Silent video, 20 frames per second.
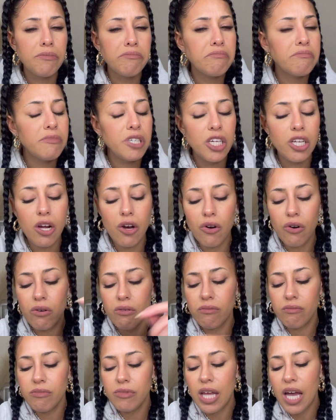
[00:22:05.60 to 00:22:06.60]
you
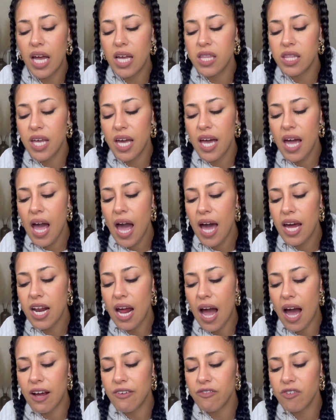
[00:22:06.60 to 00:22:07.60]
know, they had
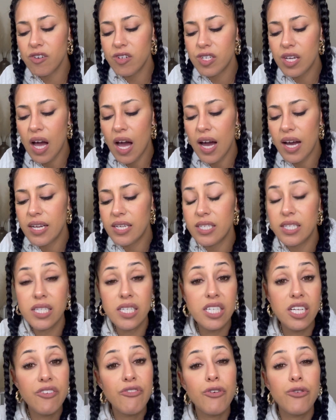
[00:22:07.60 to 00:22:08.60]
advertised the
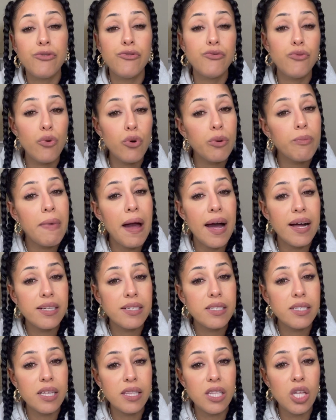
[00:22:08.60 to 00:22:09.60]
different formats
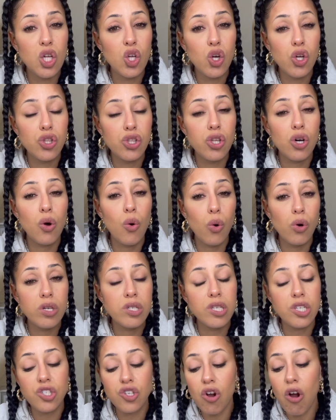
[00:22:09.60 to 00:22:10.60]
that the
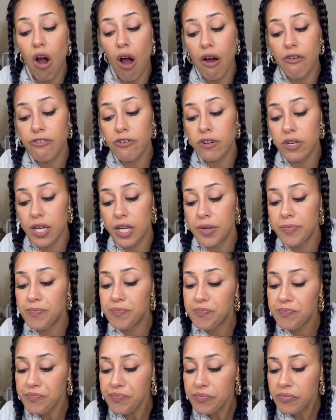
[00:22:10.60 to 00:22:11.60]
courses are offered in.
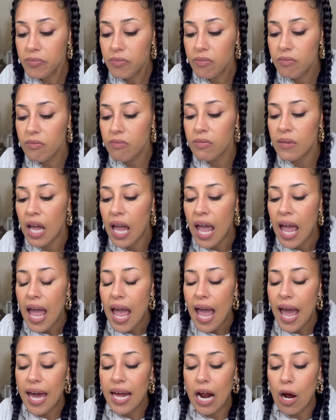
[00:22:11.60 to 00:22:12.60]

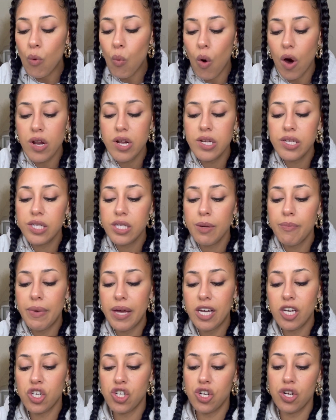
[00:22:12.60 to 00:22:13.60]
And I wanted to
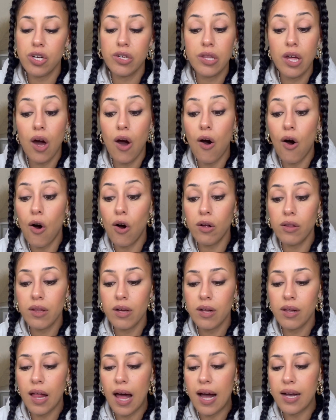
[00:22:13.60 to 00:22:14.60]
make sure that all the
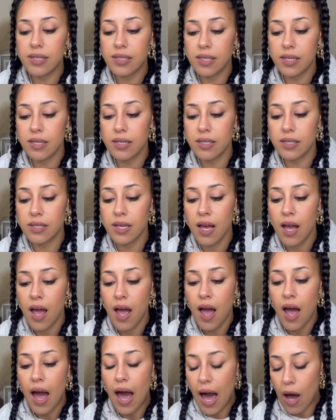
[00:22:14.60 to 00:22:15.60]
classes
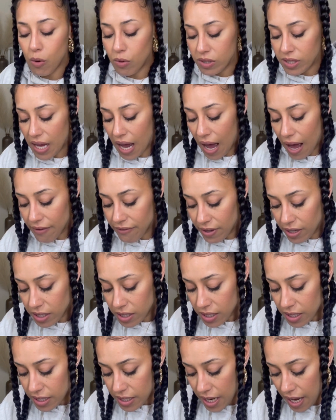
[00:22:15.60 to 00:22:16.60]
I was having
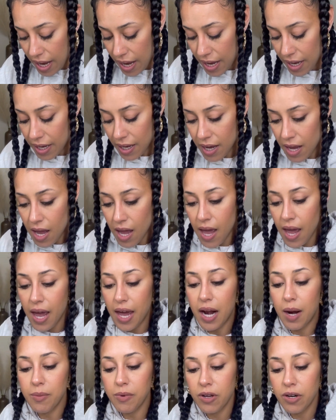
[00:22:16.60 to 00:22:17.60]
to take,
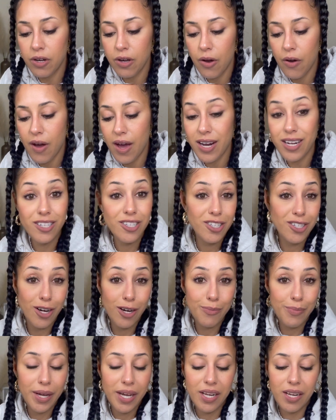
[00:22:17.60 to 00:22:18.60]
and I'm going to go ahead and
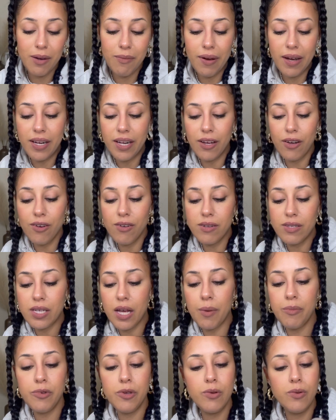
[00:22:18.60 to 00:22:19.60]
start painting my nails.
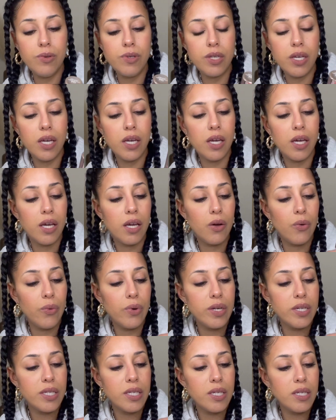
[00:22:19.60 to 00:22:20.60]
I'm using, what
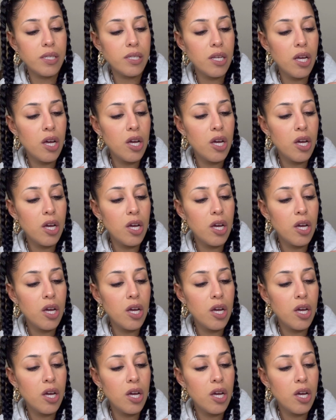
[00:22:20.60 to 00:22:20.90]
is this?